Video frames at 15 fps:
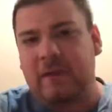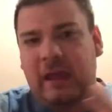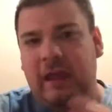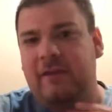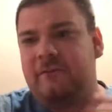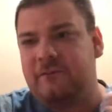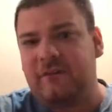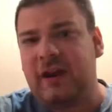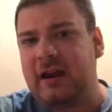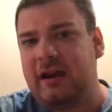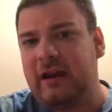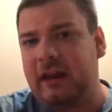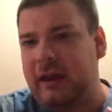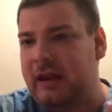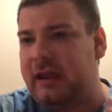
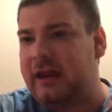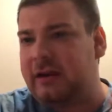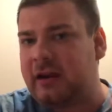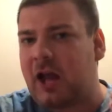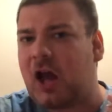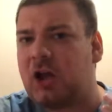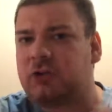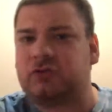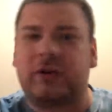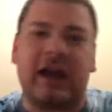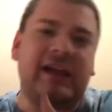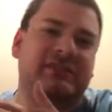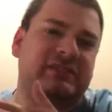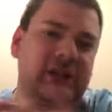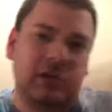in
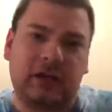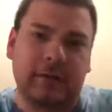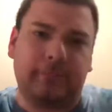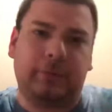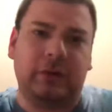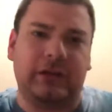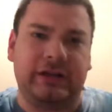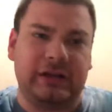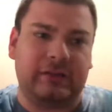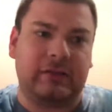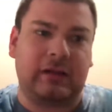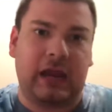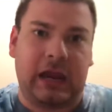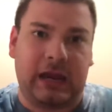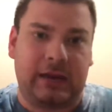contrast, completing the
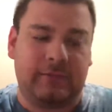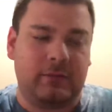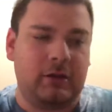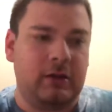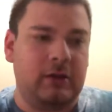game.